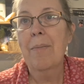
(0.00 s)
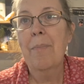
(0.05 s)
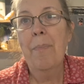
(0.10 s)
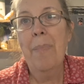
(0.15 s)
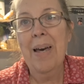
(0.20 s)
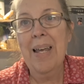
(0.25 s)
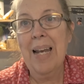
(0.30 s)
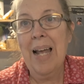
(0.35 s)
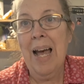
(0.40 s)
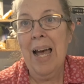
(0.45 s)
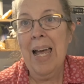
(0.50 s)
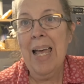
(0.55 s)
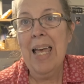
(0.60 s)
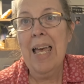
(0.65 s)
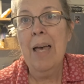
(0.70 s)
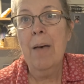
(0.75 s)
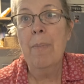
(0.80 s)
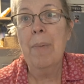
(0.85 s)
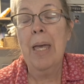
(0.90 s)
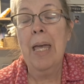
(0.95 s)
but I
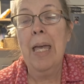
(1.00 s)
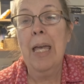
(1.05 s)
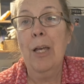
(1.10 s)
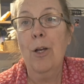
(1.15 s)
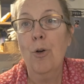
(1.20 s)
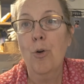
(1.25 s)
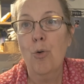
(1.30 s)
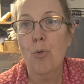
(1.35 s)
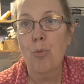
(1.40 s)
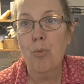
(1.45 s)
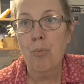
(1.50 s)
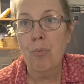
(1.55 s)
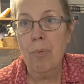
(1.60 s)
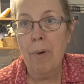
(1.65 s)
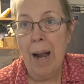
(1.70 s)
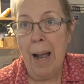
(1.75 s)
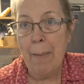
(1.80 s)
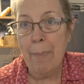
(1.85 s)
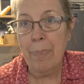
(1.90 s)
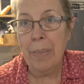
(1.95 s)
am a
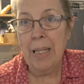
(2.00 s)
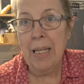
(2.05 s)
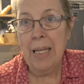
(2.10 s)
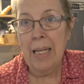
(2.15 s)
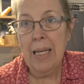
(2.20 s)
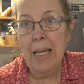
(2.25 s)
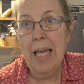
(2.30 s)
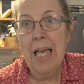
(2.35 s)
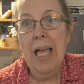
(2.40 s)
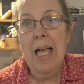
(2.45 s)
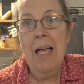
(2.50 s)
crappy